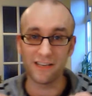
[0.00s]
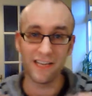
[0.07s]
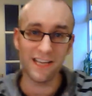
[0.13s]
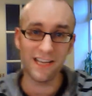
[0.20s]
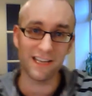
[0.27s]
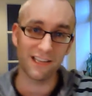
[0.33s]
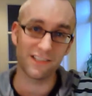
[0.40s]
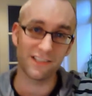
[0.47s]

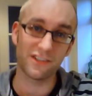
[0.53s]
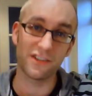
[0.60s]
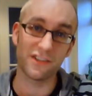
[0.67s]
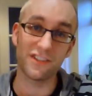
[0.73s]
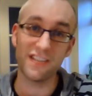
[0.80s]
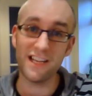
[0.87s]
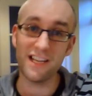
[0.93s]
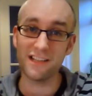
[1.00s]
lead us to
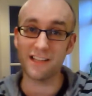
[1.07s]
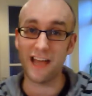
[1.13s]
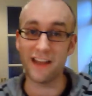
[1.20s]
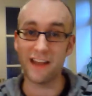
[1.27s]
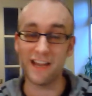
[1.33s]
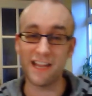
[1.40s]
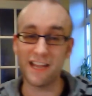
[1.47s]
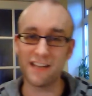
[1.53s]
seek
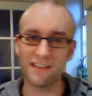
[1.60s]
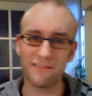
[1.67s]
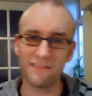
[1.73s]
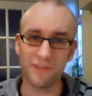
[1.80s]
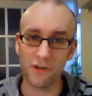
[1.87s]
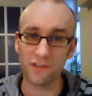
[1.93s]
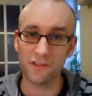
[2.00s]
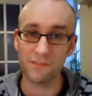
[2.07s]
that need and for
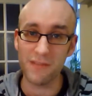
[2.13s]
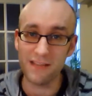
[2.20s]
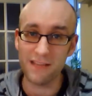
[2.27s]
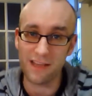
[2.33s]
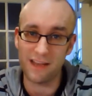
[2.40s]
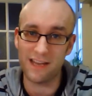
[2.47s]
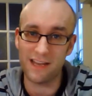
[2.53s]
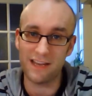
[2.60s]
God to meet
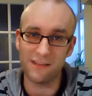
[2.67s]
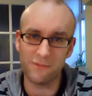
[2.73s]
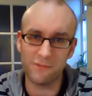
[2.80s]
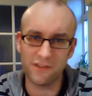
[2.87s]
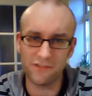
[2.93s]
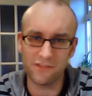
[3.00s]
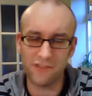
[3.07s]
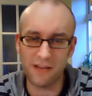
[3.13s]
that need, in the
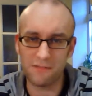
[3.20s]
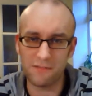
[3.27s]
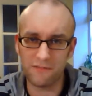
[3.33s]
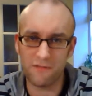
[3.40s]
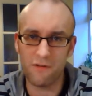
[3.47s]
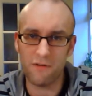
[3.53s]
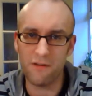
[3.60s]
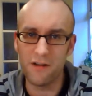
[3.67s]
words of James
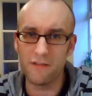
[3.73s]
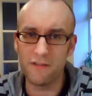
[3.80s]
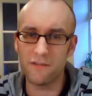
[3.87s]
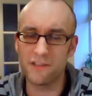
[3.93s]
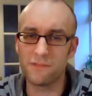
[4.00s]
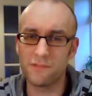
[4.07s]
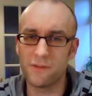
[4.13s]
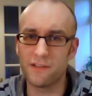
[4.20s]
4,
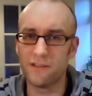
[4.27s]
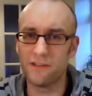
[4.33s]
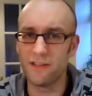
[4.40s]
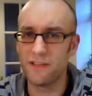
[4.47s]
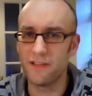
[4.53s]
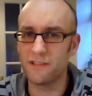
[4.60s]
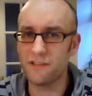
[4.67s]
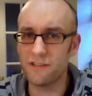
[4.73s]
verses 1
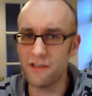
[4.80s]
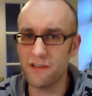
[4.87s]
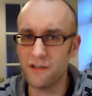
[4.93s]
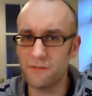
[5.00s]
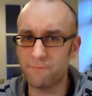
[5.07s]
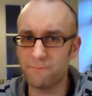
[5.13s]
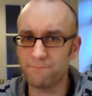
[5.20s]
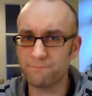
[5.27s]
to
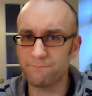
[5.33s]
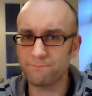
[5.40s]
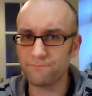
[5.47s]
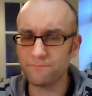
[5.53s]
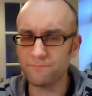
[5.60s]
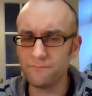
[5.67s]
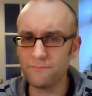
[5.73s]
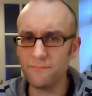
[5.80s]
2.
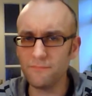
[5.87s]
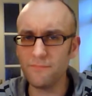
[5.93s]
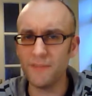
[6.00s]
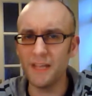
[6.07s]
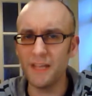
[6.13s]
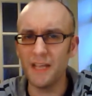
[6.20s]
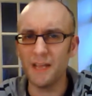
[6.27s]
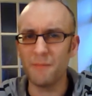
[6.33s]

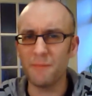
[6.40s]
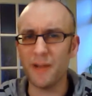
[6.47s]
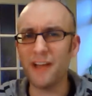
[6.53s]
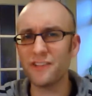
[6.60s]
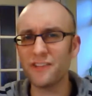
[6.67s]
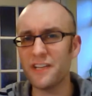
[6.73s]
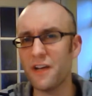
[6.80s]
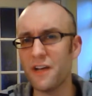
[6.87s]
But
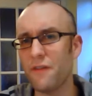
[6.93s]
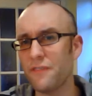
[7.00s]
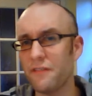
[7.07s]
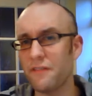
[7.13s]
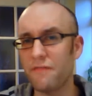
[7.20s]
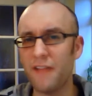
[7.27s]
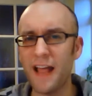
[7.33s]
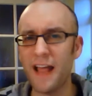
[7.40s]
actually, often
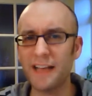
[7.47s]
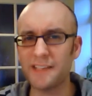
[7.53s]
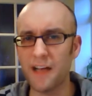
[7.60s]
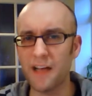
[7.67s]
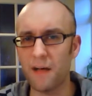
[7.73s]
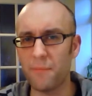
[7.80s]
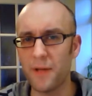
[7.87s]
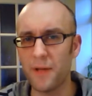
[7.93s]
it flags
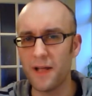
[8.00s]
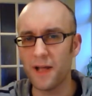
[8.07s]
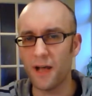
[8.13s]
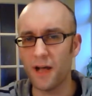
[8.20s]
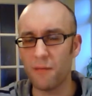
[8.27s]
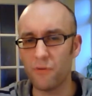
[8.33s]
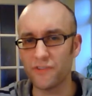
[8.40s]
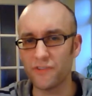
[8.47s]
up
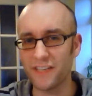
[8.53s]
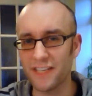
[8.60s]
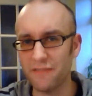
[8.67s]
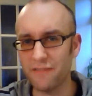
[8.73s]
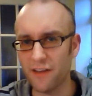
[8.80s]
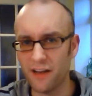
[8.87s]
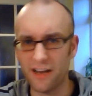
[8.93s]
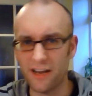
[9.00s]
more
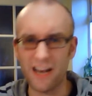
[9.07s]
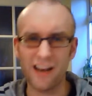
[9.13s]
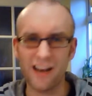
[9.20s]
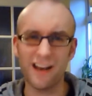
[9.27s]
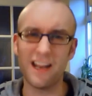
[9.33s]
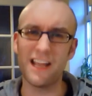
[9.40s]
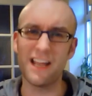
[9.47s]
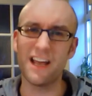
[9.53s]

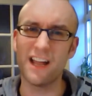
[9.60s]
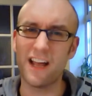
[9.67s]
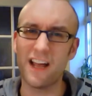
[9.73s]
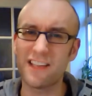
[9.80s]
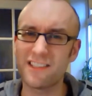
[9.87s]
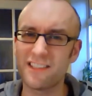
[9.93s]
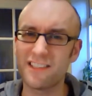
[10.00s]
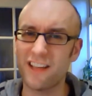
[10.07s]
significantly
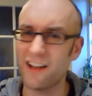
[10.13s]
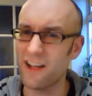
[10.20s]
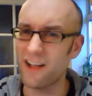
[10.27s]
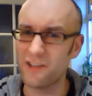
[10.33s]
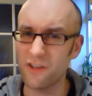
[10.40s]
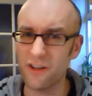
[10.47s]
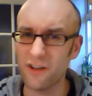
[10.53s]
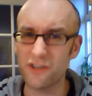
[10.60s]
an
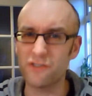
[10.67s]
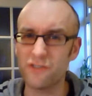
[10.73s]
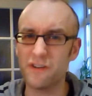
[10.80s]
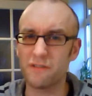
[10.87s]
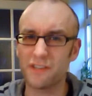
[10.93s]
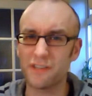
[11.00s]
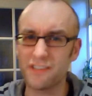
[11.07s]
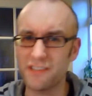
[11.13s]
idolatry
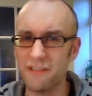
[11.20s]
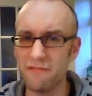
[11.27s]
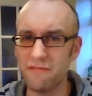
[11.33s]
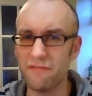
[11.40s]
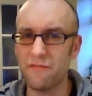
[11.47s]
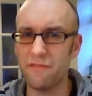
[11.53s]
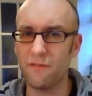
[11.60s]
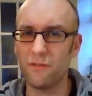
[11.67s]
or a
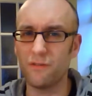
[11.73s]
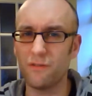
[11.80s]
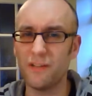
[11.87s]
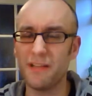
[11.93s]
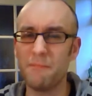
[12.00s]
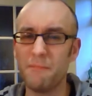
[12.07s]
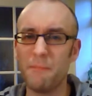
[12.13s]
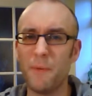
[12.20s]
sinful
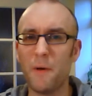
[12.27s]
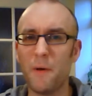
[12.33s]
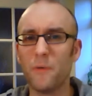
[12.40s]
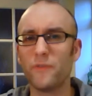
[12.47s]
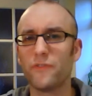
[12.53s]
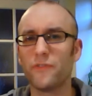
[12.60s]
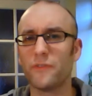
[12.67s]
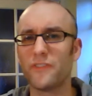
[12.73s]

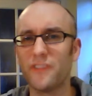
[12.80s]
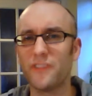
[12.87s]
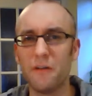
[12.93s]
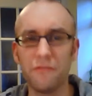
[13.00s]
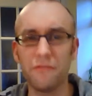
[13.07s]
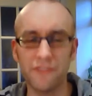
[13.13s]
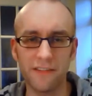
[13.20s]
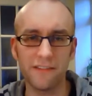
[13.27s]
impulse or a
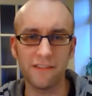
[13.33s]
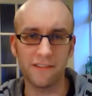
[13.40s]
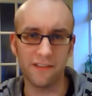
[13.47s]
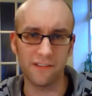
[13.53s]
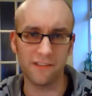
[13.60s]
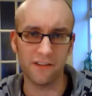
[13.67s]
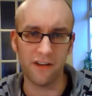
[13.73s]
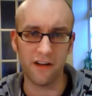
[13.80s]

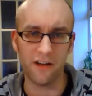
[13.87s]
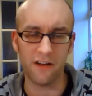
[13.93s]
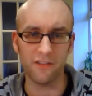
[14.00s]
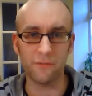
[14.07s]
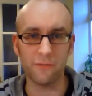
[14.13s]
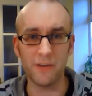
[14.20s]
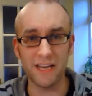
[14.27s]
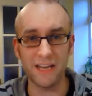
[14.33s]
self-centeredness in our heart
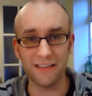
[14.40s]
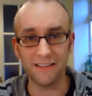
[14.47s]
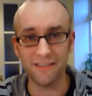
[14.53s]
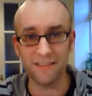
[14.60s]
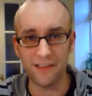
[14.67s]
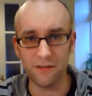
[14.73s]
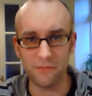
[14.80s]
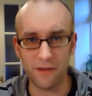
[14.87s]
that we need to
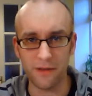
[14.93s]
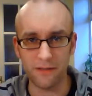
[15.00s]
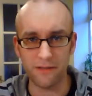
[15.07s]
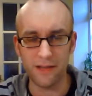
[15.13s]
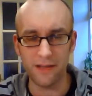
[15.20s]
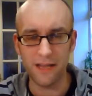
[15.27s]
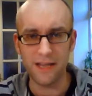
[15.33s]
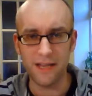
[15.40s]
deal
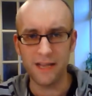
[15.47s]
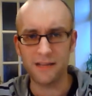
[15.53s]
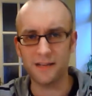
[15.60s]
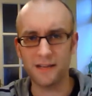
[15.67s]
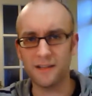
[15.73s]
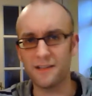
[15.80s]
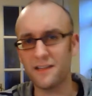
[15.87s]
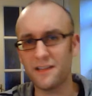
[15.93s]
with.
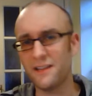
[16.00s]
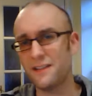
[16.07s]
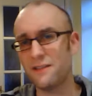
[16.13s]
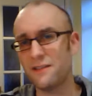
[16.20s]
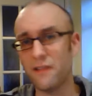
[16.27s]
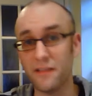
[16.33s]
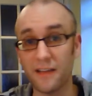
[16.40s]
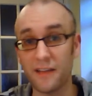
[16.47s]
And the
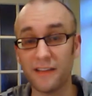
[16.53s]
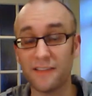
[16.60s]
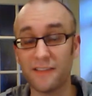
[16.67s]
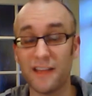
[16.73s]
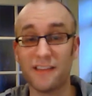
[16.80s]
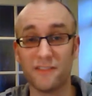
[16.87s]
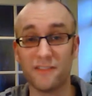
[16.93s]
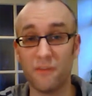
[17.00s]
great thing is
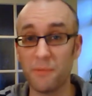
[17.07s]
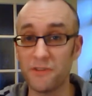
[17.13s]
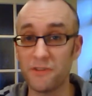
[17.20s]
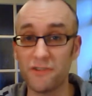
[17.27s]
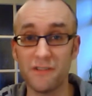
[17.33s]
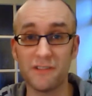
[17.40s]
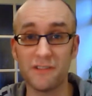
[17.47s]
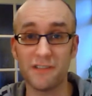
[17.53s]
that that's an
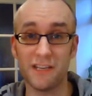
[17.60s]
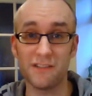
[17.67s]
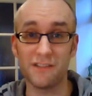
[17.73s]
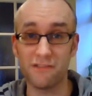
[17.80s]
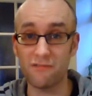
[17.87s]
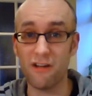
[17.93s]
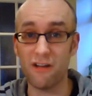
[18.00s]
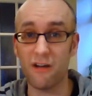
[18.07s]
opportunity to
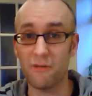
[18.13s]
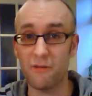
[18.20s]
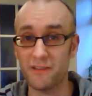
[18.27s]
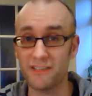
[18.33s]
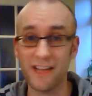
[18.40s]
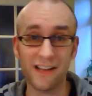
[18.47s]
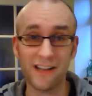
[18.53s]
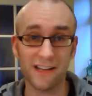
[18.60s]
grow and to
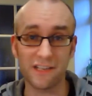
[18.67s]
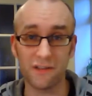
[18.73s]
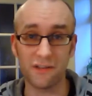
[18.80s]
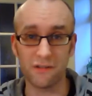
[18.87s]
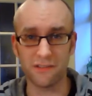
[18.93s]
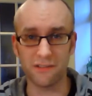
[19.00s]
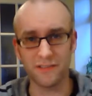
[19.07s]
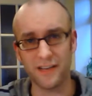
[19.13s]
take that to
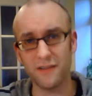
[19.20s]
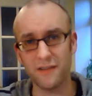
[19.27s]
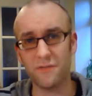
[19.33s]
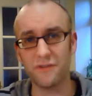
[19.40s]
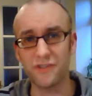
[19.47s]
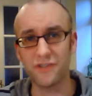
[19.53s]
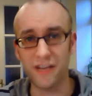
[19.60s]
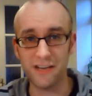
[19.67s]
God and say,
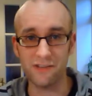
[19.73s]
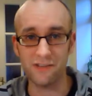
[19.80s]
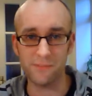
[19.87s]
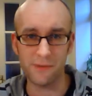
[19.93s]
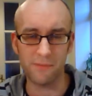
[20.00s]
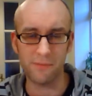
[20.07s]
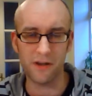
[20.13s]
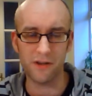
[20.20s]
"Lord, change
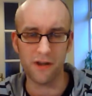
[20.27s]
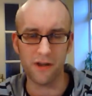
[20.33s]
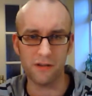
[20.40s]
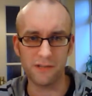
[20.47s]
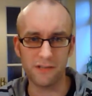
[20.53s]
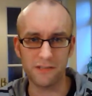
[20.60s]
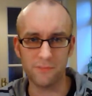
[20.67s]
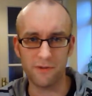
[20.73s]
me by your
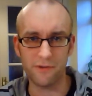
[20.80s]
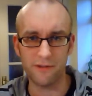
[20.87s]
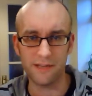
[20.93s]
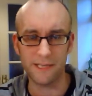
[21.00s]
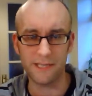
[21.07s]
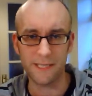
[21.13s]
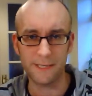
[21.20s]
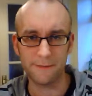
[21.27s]
Holy
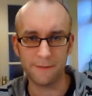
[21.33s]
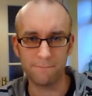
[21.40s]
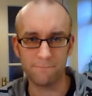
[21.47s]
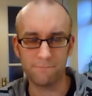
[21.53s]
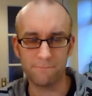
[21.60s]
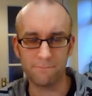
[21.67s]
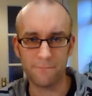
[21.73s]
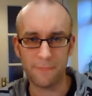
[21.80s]
Spirit."
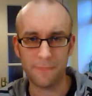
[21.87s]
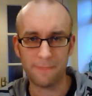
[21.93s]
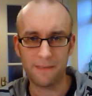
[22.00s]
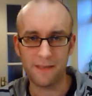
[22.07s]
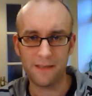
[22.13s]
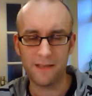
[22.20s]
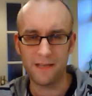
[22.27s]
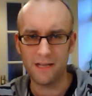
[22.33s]

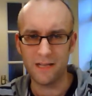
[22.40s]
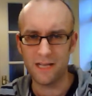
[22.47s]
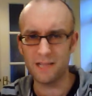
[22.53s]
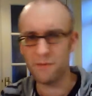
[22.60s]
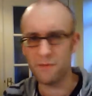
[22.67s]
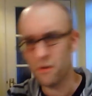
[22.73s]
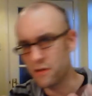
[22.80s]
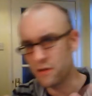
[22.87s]
In
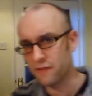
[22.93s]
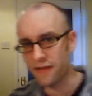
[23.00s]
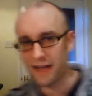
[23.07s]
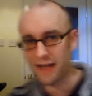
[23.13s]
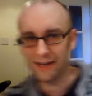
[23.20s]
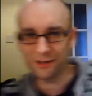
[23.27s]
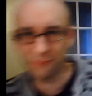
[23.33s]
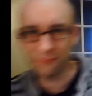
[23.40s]
the moment of
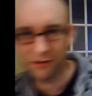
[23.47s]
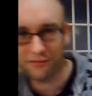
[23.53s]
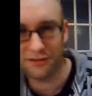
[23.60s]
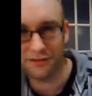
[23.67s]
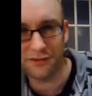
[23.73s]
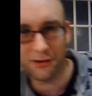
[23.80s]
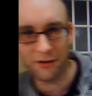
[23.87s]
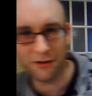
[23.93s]
anger, we're
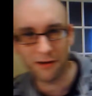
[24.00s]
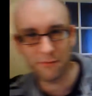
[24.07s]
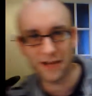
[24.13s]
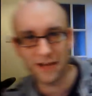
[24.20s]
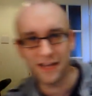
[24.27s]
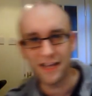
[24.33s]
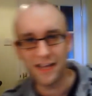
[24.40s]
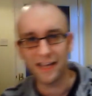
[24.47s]
often told, aren't
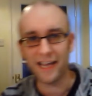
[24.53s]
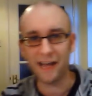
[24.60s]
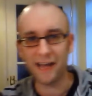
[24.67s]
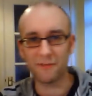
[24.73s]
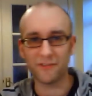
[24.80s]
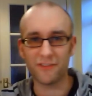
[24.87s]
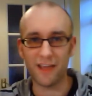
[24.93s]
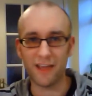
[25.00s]
we,
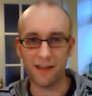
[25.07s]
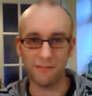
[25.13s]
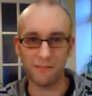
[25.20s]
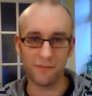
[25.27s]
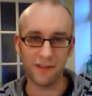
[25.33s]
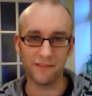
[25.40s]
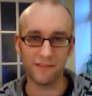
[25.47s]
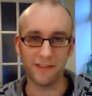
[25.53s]
count to 10,
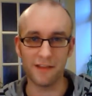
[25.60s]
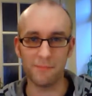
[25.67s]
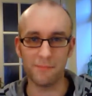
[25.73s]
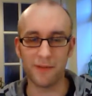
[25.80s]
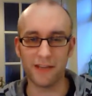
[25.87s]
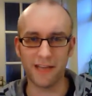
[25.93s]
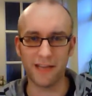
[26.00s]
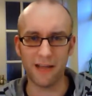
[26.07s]
breathe
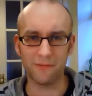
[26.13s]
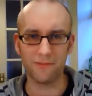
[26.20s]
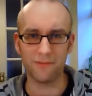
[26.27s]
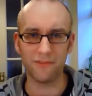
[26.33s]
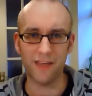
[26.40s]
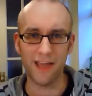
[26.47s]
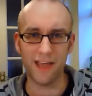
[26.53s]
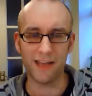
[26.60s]
deeply and count to
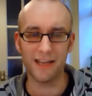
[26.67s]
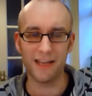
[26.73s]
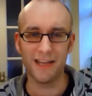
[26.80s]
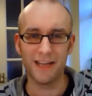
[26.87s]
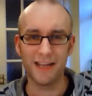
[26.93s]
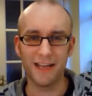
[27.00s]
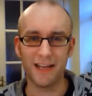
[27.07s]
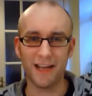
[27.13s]
10.
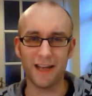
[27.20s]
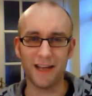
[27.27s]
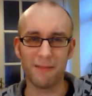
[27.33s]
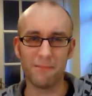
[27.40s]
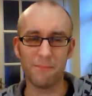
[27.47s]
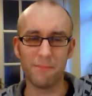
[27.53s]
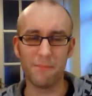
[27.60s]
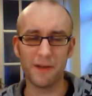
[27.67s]

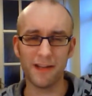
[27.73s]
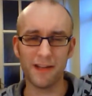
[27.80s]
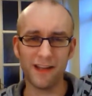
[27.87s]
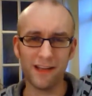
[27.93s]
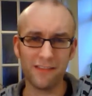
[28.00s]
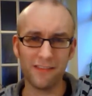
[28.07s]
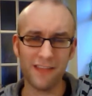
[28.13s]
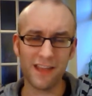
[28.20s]
But
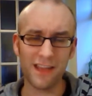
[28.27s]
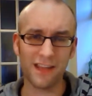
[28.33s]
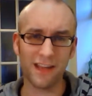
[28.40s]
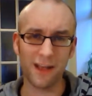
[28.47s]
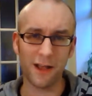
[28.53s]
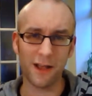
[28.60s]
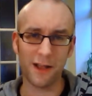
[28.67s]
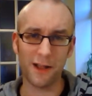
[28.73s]
I think
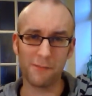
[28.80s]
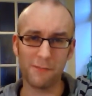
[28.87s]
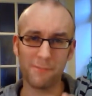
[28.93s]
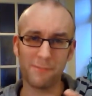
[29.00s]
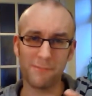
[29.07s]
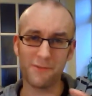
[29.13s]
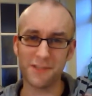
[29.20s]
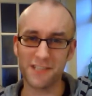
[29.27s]

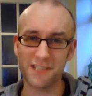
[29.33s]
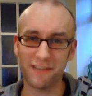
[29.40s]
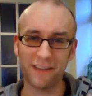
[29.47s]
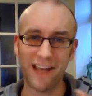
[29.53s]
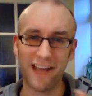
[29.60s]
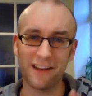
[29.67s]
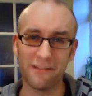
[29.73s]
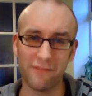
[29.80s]
Christians have
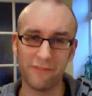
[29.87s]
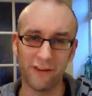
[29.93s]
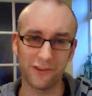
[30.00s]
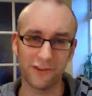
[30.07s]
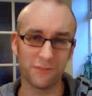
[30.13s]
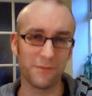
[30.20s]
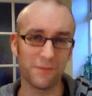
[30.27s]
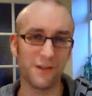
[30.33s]
an added
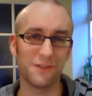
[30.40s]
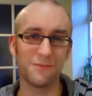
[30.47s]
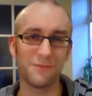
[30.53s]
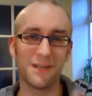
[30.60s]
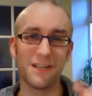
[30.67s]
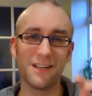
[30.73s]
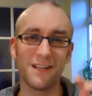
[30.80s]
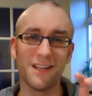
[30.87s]
advantage because we
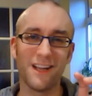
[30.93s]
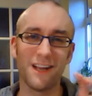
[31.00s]
can